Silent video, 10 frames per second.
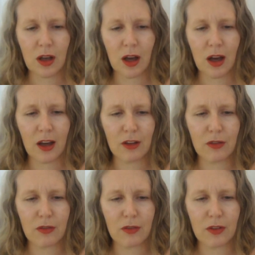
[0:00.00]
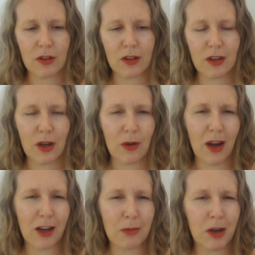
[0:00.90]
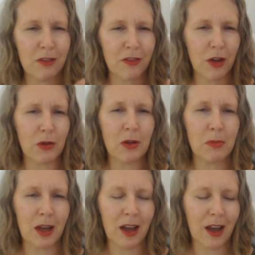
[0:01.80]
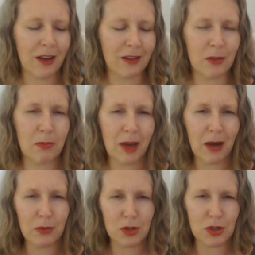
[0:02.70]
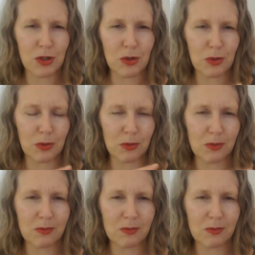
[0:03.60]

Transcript: I've, you know, had my phone in my hand about to